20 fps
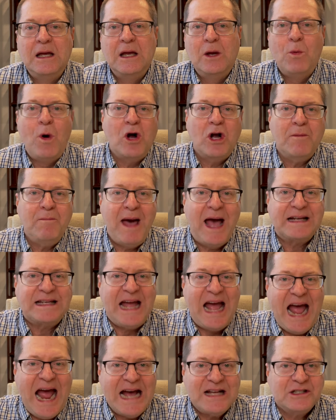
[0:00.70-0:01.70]
Welcome back
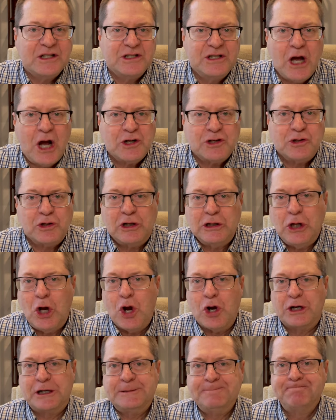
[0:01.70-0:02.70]
to Ask Dr.
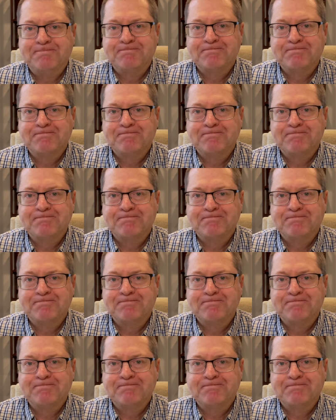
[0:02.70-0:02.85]
Clarke.